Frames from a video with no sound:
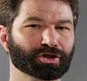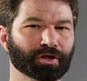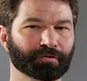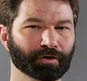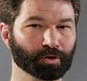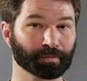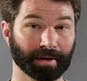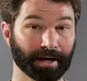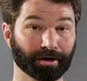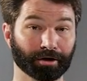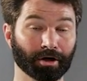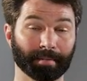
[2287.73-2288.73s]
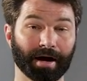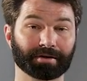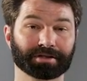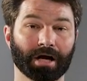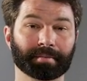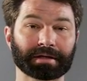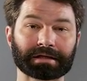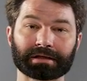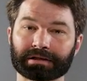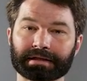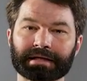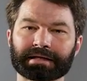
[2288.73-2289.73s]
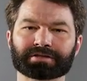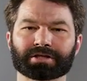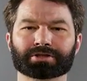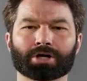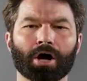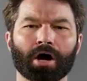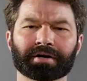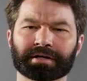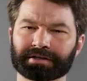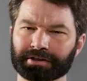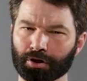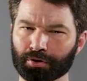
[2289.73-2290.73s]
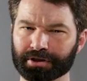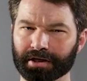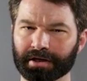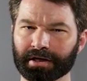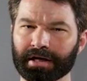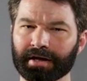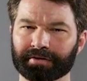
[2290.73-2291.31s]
she feels better about coming clean to Dawn and Gilda,